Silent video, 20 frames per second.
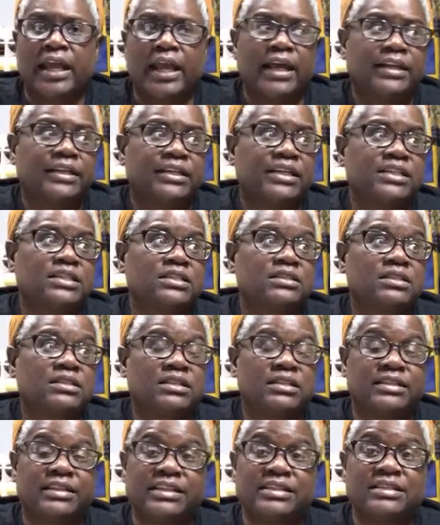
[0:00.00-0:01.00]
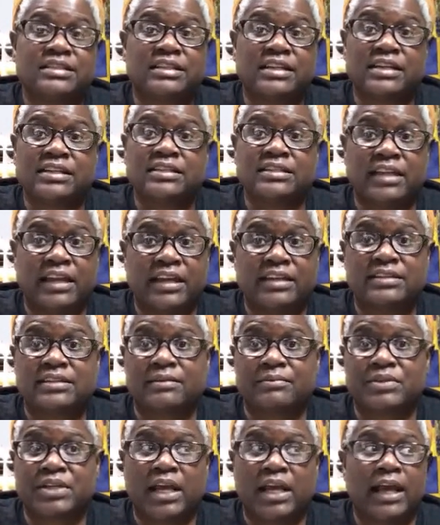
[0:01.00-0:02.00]
And this this does take
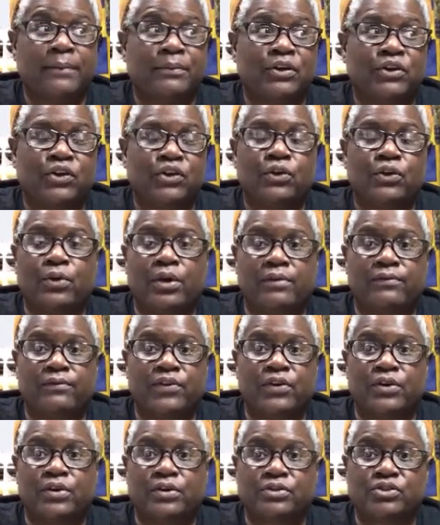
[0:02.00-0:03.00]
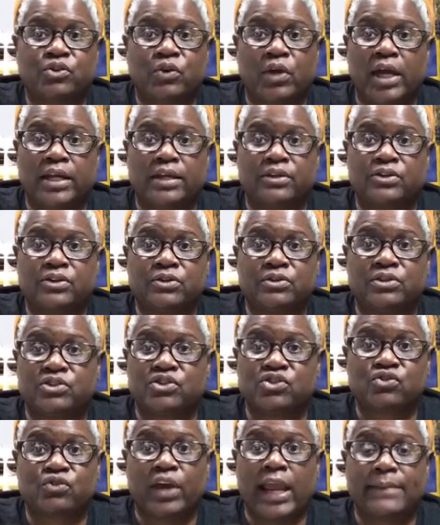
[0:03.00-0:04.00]
some time to do if you're trying to do the
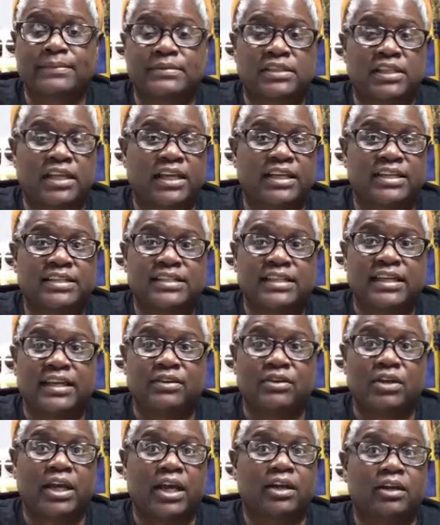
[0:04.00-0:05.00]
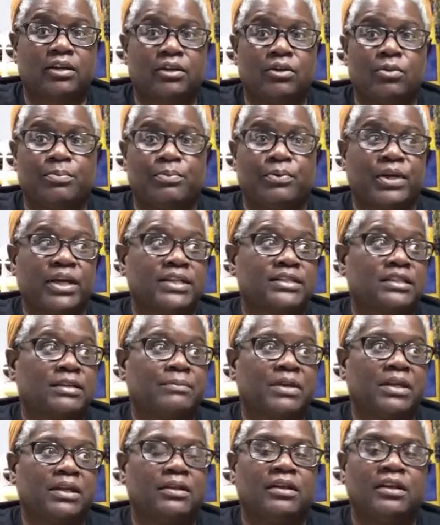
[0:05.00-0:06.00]
straps. Like I said, you got to go press them
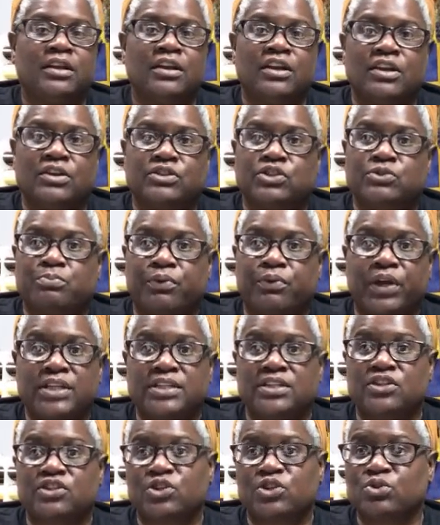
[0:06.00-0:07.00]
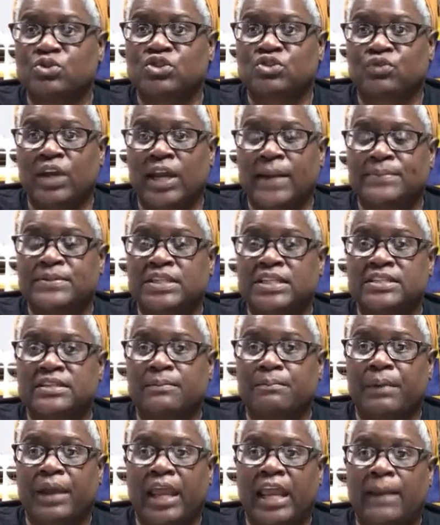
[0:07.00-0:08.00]
and pressing two straps
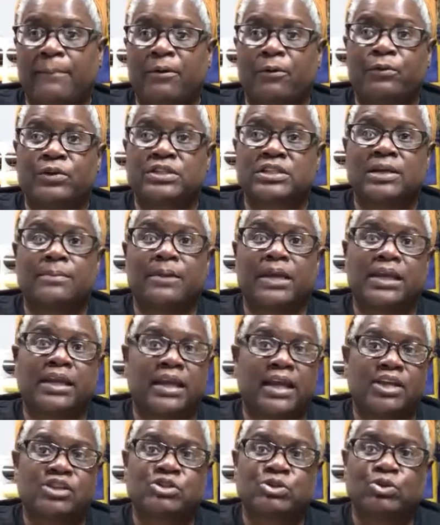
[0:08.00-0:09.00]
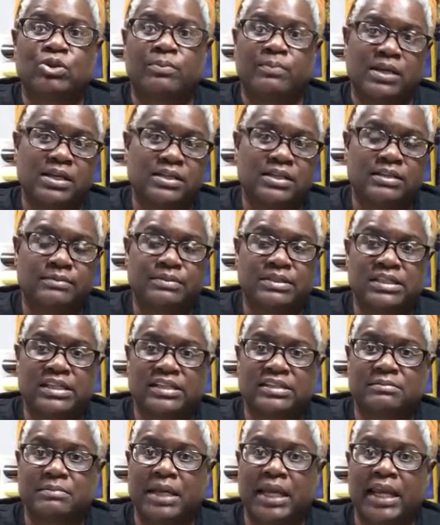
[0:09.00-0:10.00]
isn't bad, but when somebody asks you to make them
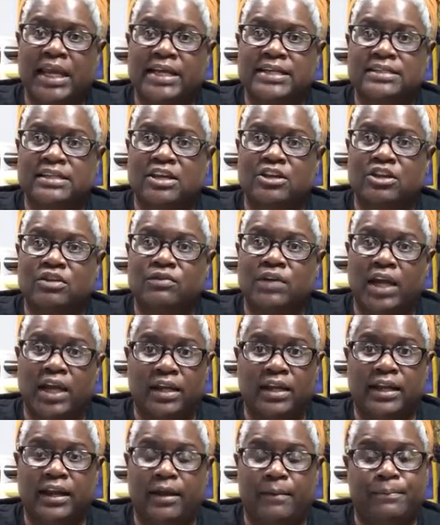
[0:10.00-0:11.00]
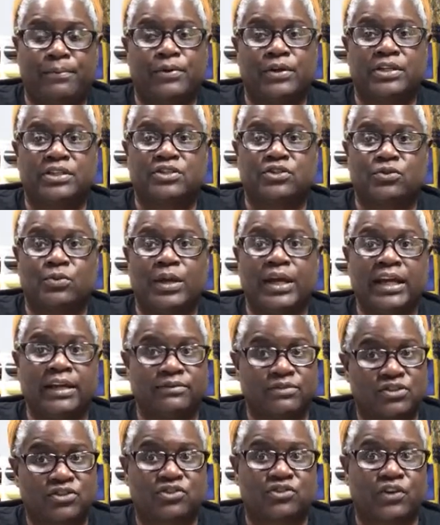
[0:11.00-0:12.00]
six masks and you've got to now press 12
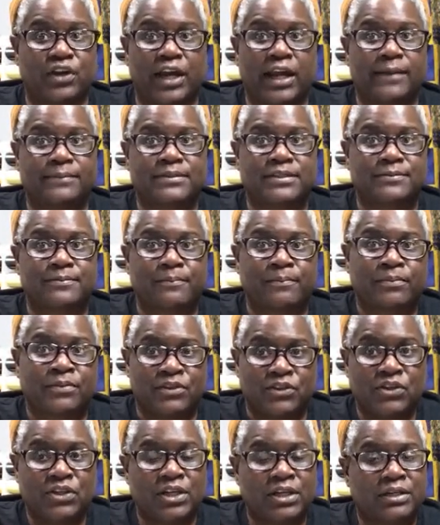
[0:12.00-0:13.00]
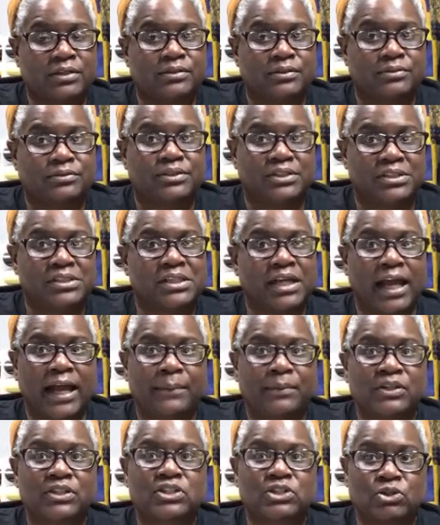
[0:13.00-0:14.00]
straps, you know, it's time
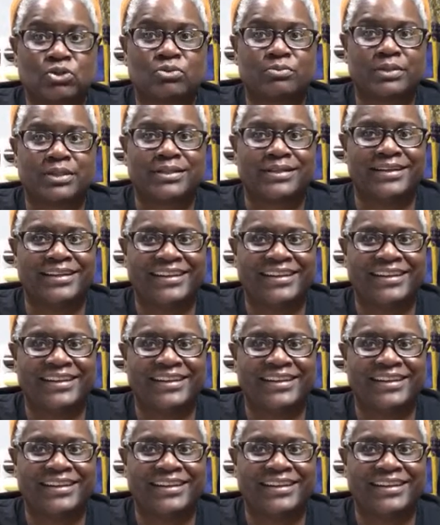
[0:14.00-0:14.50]
consuming.